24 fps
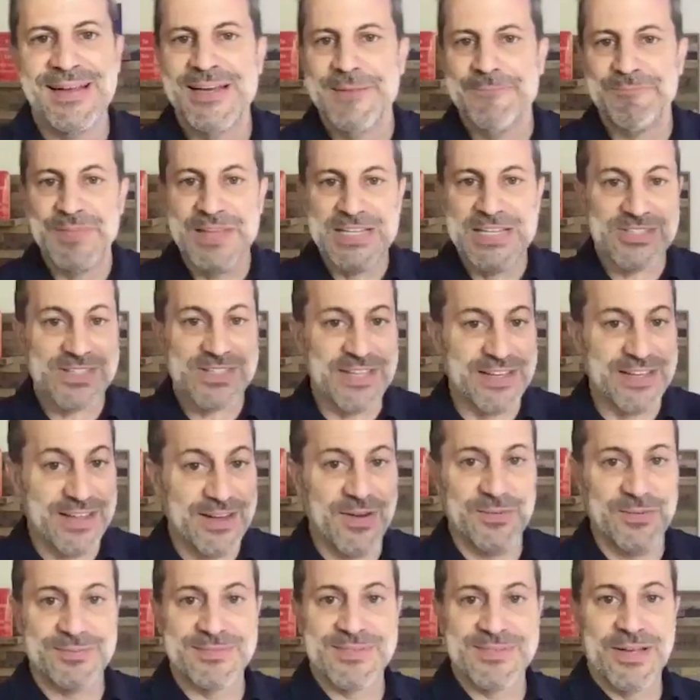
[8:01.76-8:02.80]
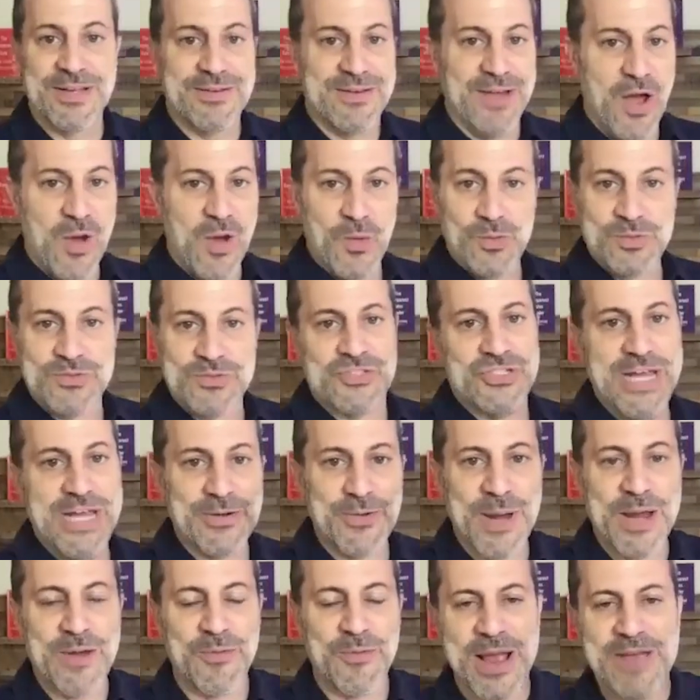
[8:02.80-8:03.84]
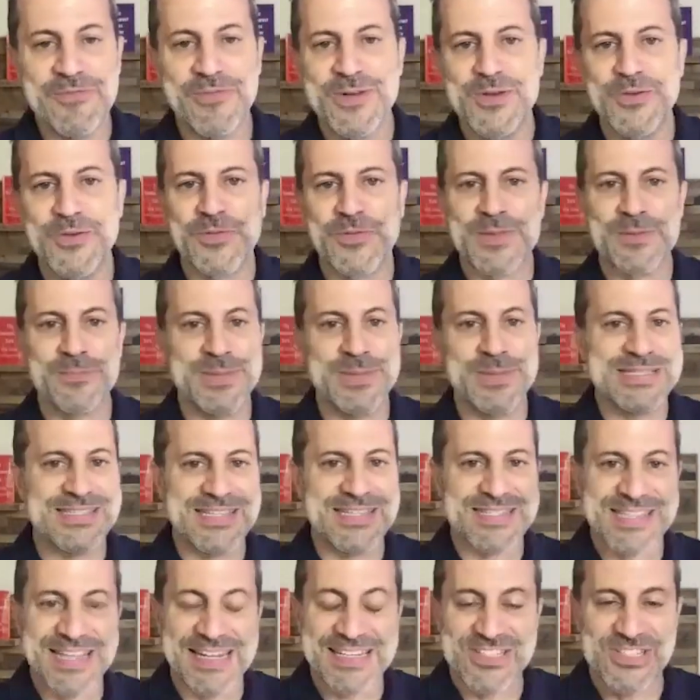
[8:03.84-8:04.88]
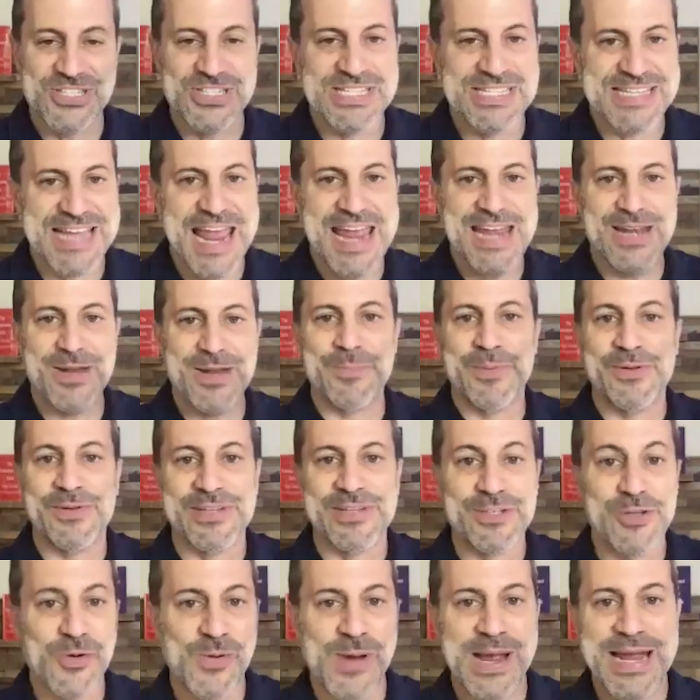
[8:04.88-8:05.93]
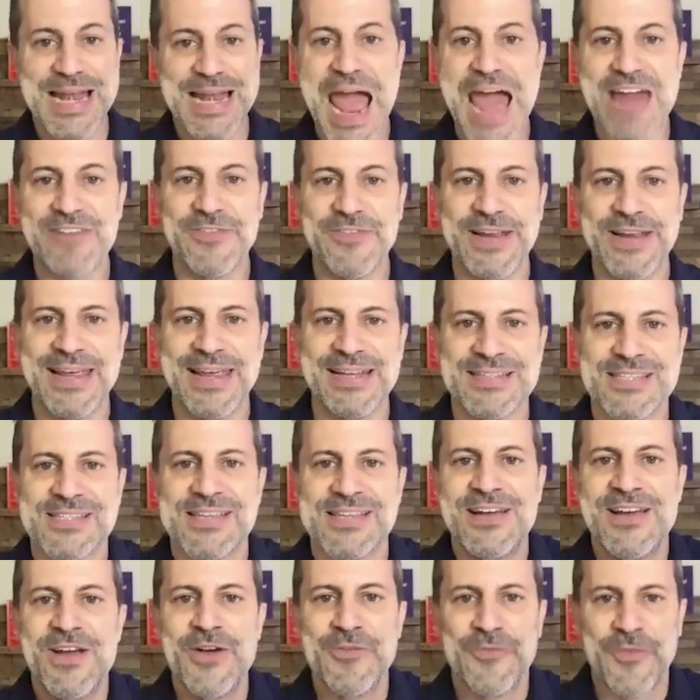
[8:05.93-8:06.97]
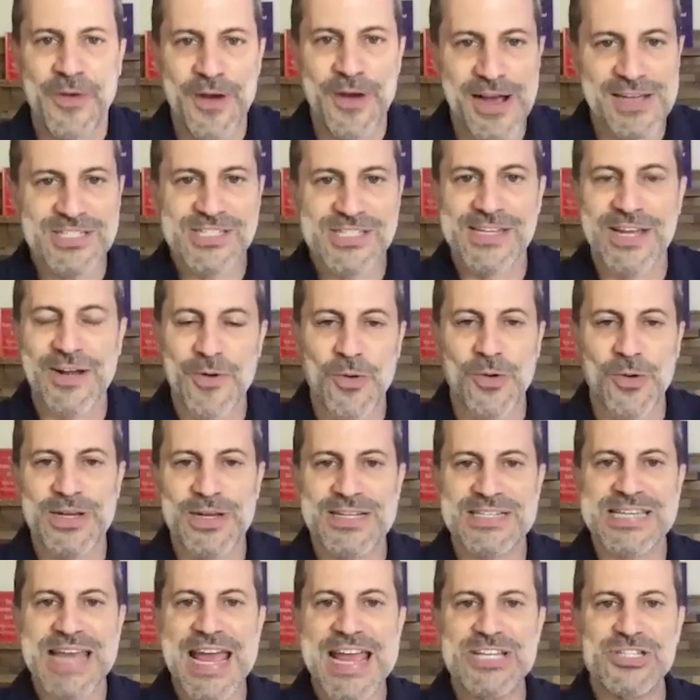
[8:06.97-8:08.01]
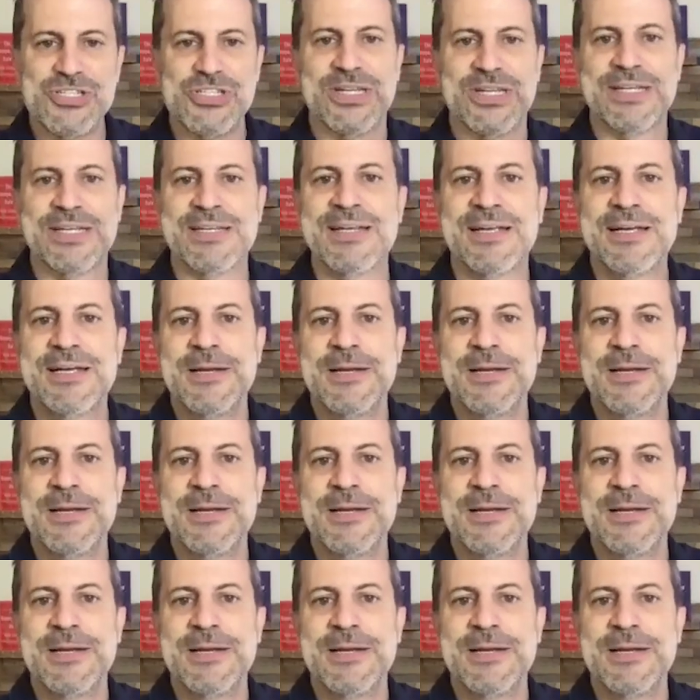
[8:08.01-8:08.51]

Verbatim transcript: is to, you know, to go generate revenue for the business that's sustainable and create advocates for us in our organization